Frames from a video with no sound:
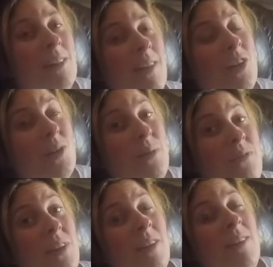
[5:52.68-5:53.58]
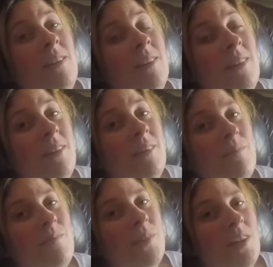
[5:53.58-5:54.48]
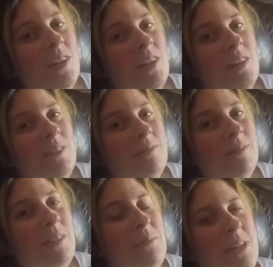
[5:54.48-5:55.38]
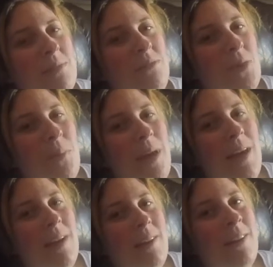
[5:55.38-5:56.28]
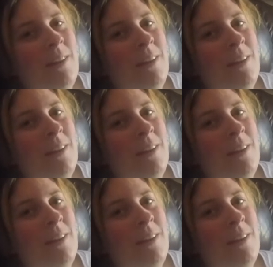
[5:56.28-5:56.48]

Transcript: so that should be fun. So, he makes me feel bad,